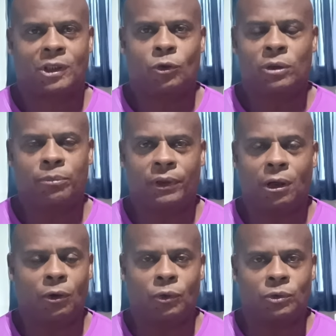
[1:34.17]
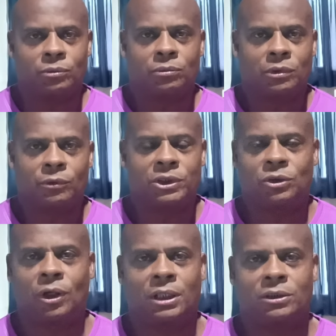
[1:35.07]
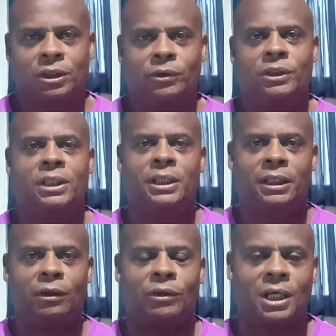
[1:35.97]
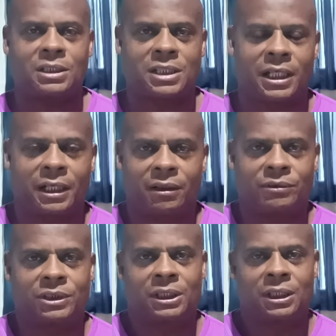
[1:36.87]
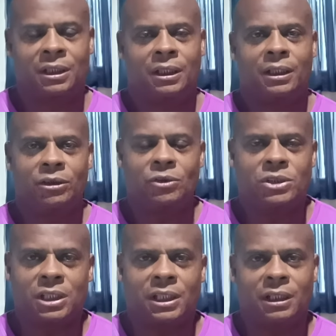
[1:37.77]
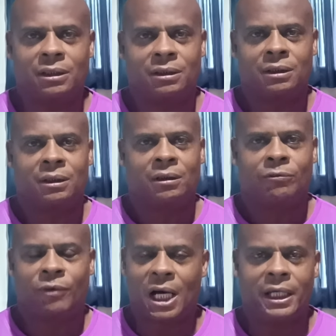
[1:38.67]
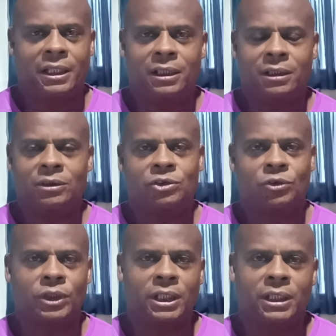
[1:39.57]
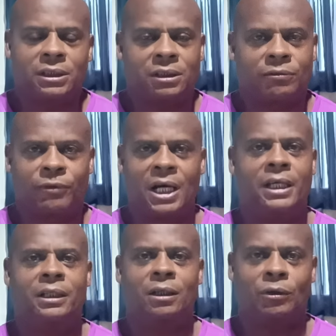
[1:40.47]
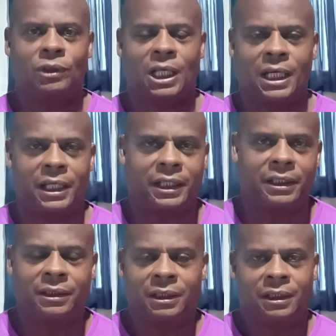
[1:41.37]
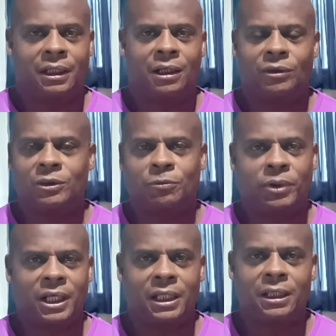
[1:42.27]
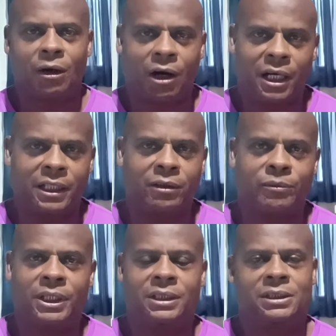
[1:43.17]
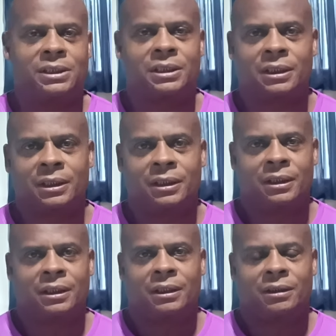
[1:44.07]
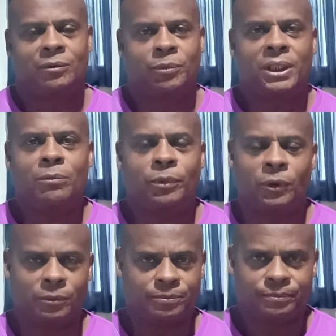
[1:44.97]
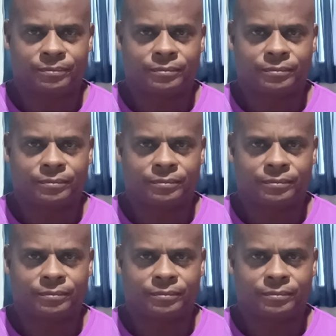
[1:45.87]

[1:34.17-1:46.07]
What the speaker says: you implode. We start turning in on ourselves. And you see it, fighting in the streets, fighting online, all these petty arguments, you know, people,